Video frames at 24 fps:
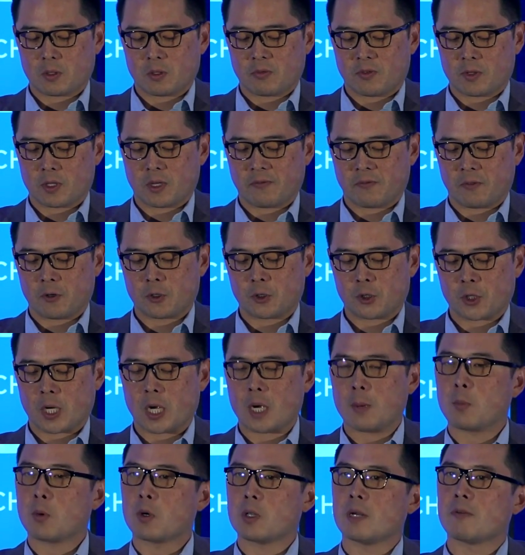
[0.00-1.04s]
for that first
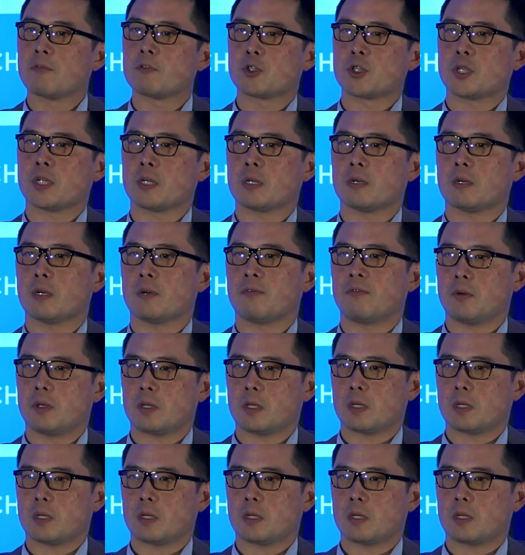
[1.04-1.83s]
job, we're leveraging a